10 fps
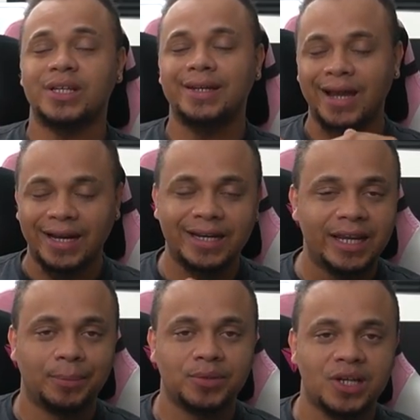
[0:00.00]
say
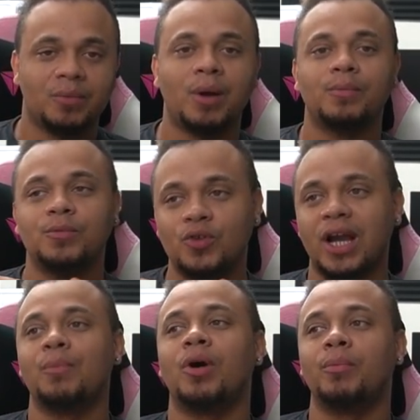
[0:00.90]
98% of my
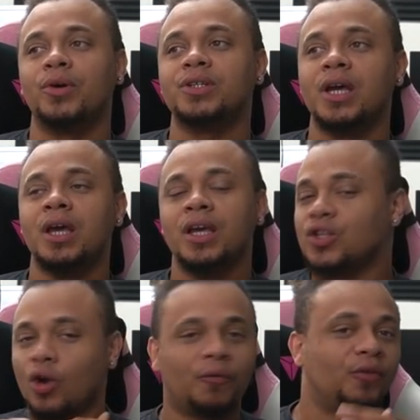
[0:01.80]
Dragon Ball merch,
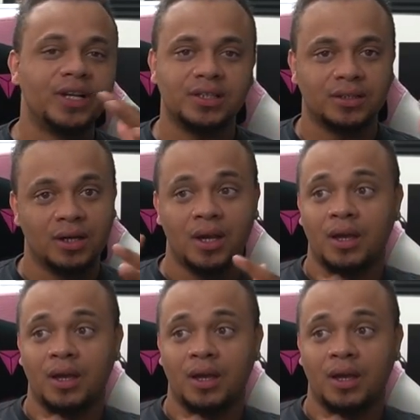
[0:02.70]
it's all Frieza.